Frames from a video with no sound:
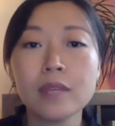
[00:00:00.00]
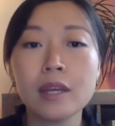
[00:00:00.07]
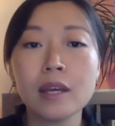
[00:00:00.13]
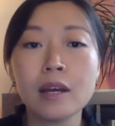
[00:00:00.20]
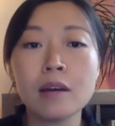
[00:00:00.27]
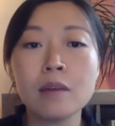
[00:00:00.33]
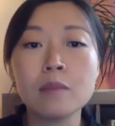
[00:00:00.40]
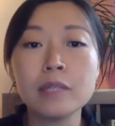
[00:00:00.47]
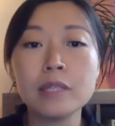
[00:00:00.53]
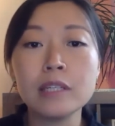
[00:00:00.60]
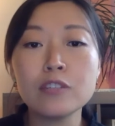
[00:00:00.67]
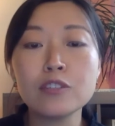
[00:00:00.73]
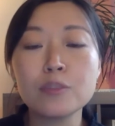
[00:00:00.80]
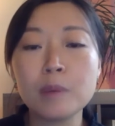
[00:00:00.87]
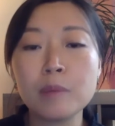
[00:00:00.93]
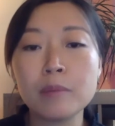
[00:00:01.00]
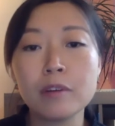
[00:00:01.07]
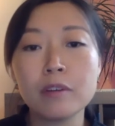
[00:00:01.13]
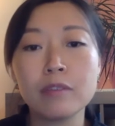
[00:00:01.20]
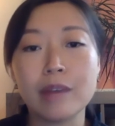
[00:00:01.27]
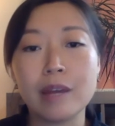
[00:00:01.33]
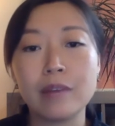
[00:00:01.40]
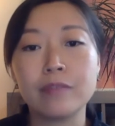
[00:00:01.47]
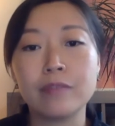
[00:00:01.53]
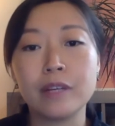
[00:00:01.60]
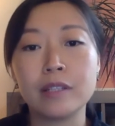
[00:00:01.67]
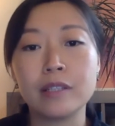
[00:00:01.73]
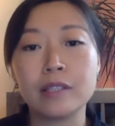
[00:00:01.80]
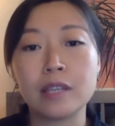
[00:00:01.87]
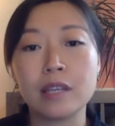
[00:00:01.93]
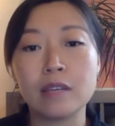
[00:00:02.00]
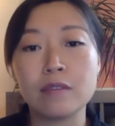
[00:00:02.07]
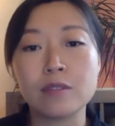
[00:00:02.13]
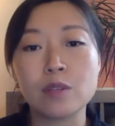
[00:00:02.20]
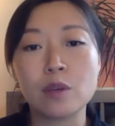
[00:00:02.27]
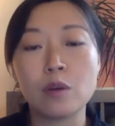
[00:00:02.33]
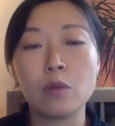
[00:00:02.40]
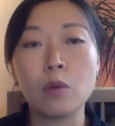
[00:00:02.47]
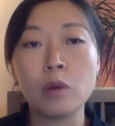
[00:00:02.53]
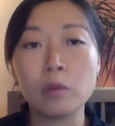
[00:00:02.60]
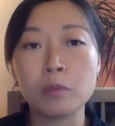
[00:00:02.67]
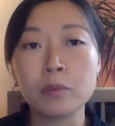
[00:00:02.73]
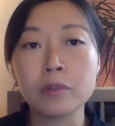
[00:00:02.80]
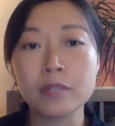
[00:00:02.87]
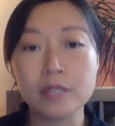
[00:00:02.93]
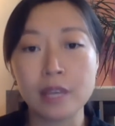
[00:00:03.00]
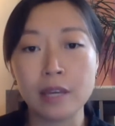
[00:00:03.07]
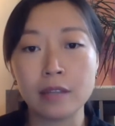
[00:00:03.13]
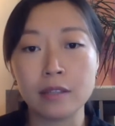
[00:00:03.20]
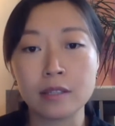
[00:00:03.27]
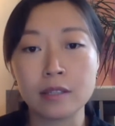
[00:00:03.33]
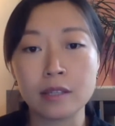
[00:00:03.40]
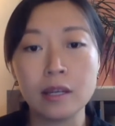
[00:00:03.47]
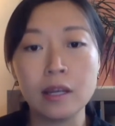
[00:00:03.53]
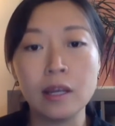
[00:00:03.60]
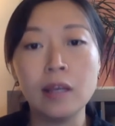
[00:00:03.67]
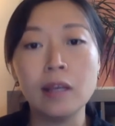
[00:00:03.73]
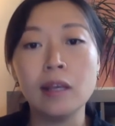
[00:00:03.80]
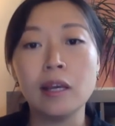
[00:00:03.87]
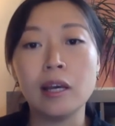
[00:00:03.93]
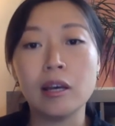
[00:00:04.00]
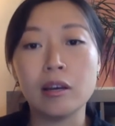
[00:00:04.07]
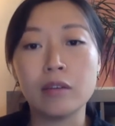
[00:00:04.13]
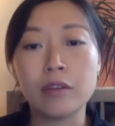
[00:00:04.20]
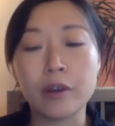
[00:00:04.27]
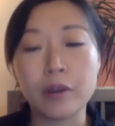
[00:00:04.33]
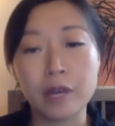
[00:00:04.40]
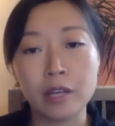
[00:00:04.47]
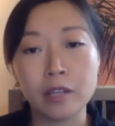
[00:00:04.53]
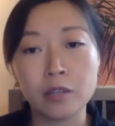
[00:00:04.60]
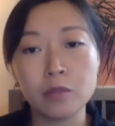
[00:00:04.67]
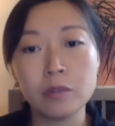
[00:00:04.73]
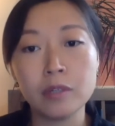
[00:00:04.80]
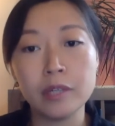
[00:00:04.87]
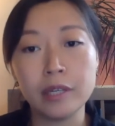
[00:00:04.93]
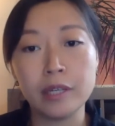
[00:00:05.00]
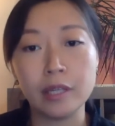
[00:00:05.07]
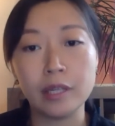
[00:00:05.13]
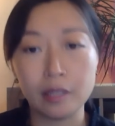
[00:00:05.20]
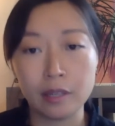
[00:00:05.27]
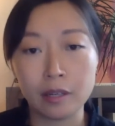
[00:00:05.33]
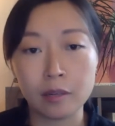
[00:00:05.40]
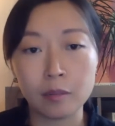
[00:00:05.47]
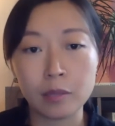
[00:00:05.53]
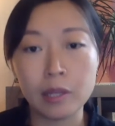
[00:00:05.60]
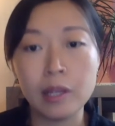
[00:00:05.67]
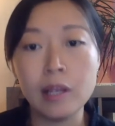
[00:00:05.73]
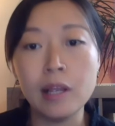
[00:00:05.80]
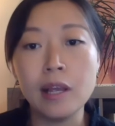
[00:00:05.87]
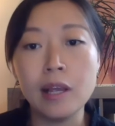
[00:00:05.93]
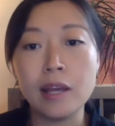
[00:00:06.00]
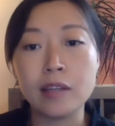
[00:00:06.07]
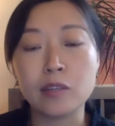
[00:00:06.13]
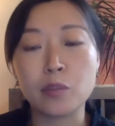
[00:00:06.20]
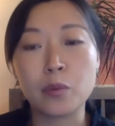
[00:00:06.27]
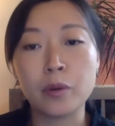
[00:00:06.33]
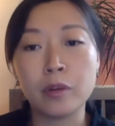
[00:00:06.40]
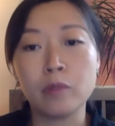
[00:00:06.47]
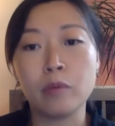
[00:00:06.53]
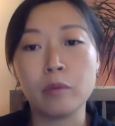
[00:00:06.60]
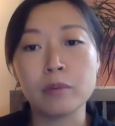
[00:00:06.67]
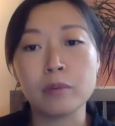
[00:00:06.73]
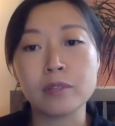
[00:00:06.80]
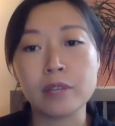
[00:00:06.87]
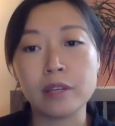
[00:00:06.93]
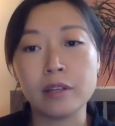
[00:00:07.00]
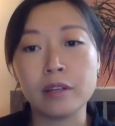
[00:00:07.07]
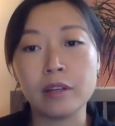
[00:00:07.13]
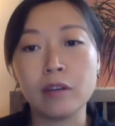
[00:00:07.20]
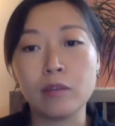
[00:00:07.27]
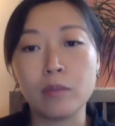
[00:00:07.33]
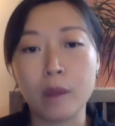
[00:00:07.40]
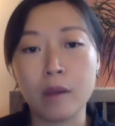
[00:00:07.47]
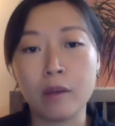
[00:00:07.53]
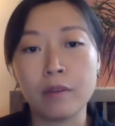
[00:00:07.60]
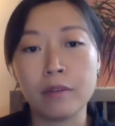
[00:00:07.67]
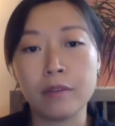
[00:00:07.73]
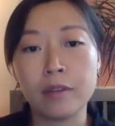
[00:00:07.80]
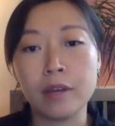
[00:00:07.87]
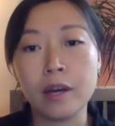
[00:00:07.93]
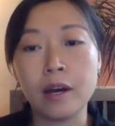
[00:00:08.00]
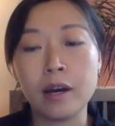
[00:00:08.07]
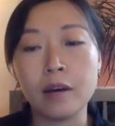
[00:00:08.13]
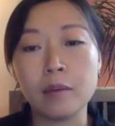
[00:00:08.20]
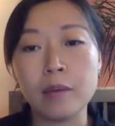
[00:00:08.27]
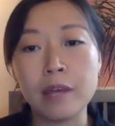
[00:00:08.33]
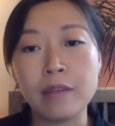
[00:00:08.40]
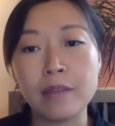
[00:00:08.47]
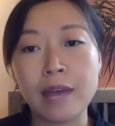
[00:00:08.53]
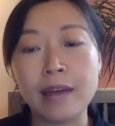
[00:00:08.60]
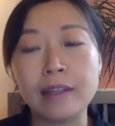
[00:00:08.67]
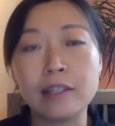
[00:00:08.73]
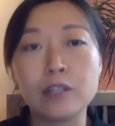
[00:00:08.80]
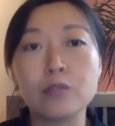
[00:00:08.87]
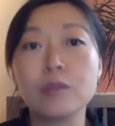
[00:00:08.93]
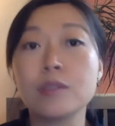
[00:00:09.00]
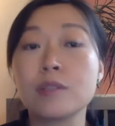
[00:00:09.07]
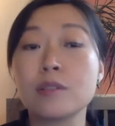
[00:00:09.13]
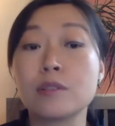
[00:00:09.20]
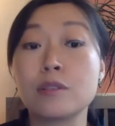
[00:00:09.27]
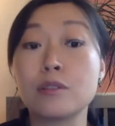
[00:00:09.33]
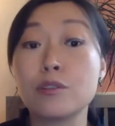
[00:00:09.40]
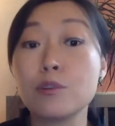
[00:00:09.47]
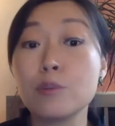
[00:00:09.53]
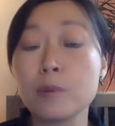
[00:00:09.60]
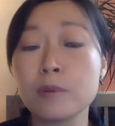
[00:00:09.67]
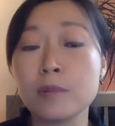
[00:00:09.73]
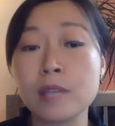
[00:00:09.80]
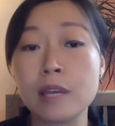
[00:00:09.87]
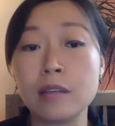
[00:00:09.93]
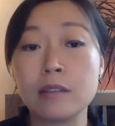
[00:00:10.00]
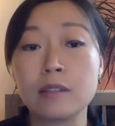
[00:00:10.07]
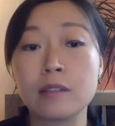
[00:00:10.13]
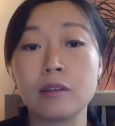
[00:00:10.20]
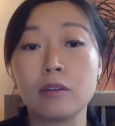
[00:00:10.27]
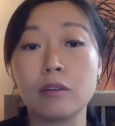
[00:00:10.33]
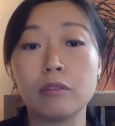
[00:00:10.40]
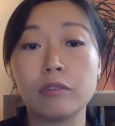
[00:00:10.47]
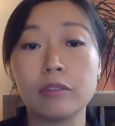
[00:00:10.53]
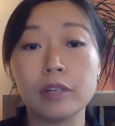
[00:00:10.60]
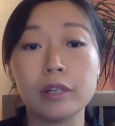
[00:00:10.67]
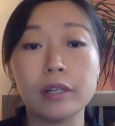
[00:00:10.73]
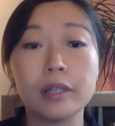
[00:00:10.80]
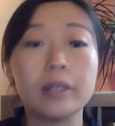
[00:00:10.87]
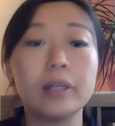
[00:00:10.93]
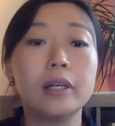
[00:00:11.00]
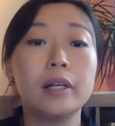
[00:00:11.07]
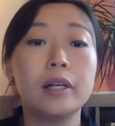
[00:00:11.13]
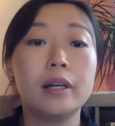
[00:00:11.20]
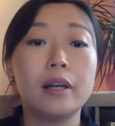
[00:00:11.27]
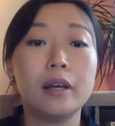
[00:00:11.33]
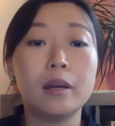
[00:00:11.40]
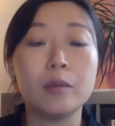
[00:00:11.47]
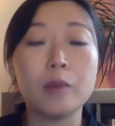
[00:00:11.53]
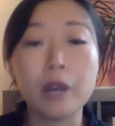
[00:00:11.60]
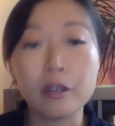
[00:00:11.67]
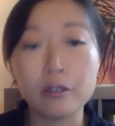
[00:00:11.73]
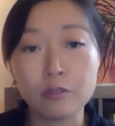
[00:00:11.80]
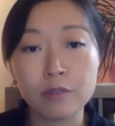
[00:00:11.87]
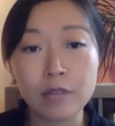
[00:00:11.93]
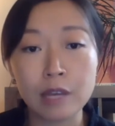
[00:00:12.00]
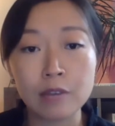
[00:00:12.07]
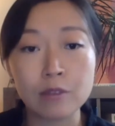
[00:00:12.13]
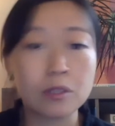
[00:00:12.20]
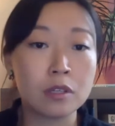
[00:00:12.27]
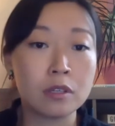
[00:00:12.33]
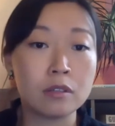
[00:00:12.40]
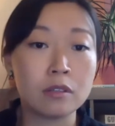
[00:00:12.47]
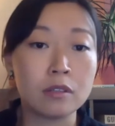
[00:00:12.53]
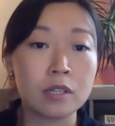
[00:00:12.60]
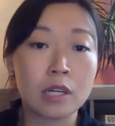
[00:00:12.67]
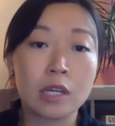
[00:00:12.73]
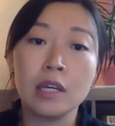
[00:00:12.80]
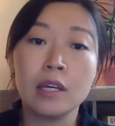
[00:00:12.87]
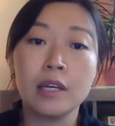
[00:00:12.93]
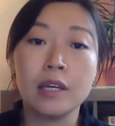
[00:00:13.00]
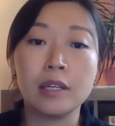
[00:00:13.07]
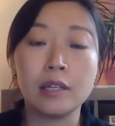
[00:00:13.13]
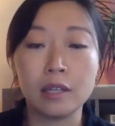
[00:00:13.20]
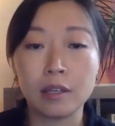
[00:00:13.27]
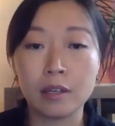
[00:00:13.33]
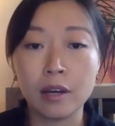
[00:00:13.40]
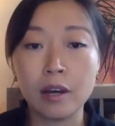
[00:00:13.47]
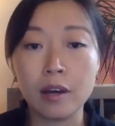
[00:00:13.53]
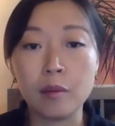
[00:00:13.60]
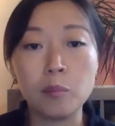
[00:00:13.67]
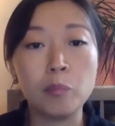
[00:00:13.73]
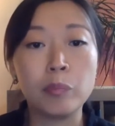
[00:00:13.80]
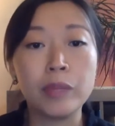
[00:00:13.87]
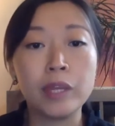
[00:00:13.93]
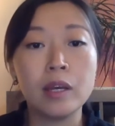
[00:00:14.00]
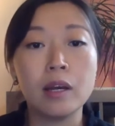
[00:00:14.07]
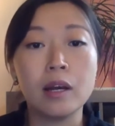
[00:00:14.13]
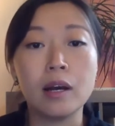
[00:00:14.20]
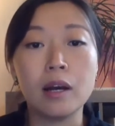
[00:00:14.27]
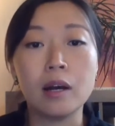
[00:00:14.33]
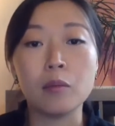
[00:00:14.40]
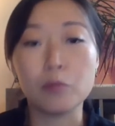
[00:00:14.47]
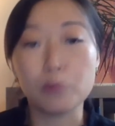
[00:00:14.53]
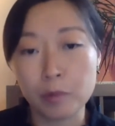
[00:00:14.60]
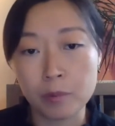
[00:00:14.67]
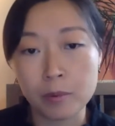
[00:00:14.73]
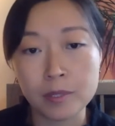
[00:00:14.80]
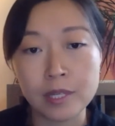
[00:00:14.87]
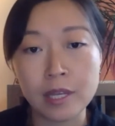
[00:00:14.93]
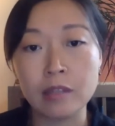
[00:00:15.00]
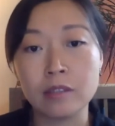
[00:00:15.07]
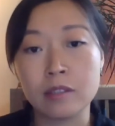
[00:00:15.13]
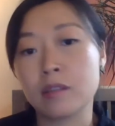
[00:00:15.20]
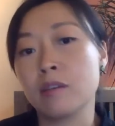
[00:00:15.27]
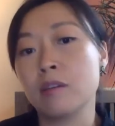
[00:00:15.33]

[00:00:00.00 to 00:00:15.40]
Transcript: Um, each member of Rad Fund gives 1% of our annual income and 0.1% of wealth. Um, and that increases to 2% over um, 100,000 in income, um, 3%